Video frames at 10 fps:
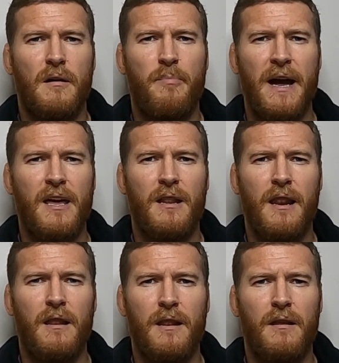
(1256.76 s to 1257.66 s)

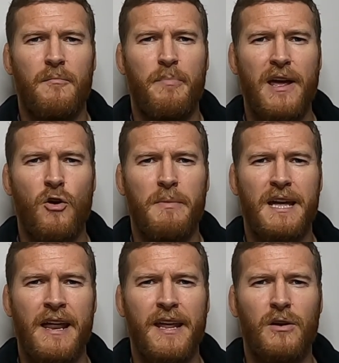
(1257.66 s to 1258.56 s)

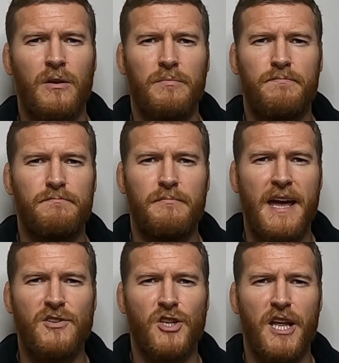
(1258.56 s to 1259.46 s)
biomechanical
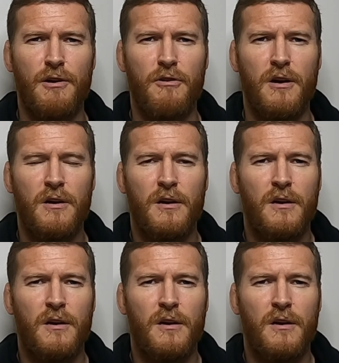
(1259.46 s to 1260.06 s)
engineer